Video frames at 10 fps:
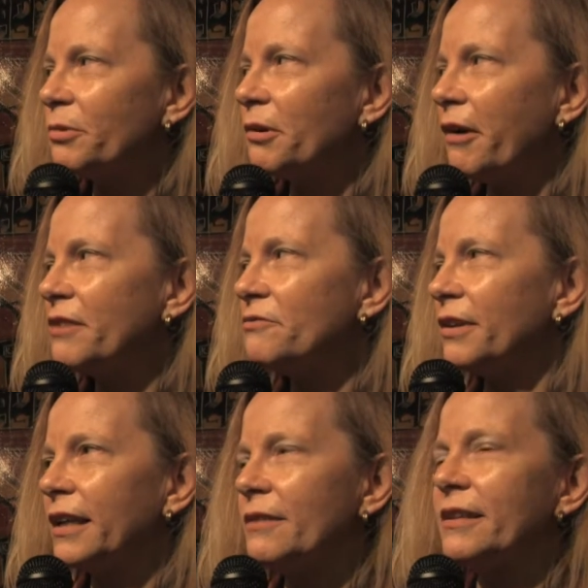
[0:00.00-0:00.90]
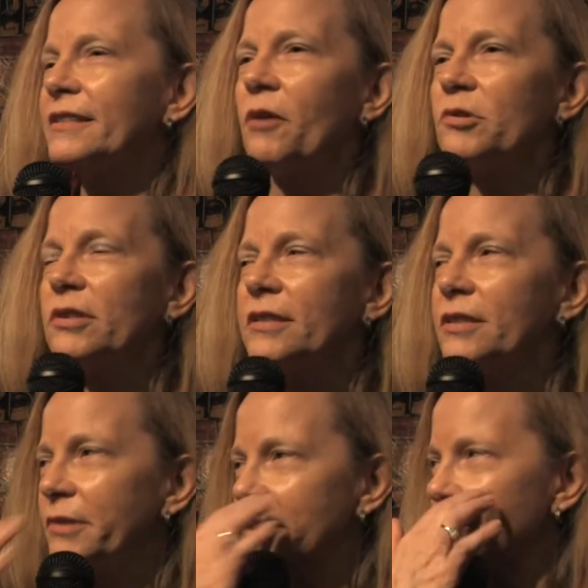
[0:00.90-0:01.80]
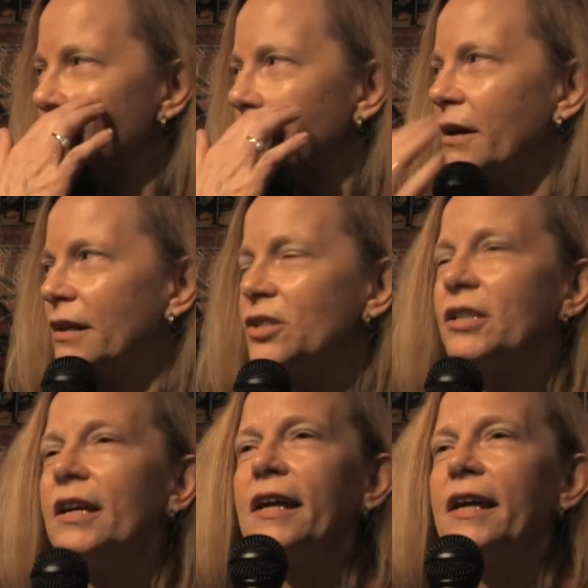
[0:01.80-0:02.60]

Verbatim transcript: regretfully, because I was just doing too much,